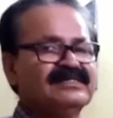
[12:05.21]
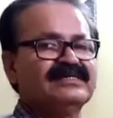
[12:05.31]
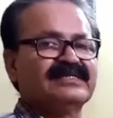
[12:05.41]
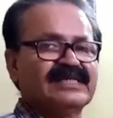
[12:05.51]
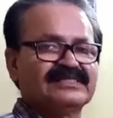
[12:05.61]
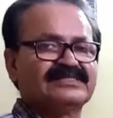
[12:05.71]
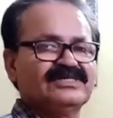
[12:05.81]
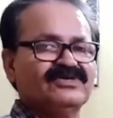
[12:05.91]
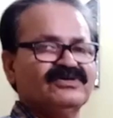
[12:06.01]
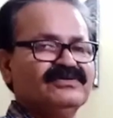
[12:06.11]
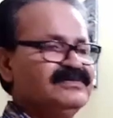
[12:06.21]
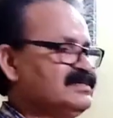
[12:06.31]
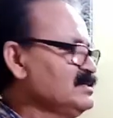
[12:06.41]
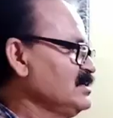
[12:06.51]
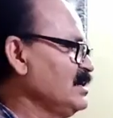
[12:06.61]
ratio
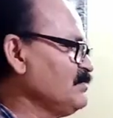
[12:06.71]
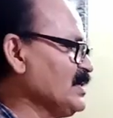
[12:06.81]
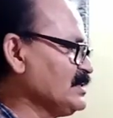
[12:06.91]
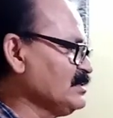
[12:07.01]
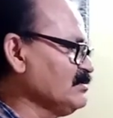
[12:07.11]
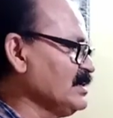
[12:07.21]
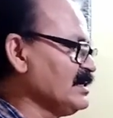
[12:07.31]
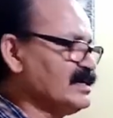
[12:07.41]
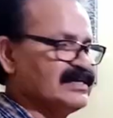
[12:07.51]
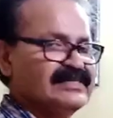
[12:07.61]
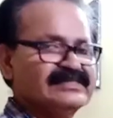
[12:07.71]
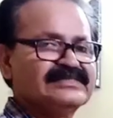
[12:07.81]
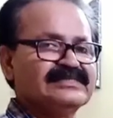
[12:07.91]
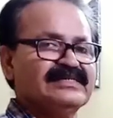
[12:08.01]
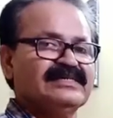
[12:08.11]
of particular angles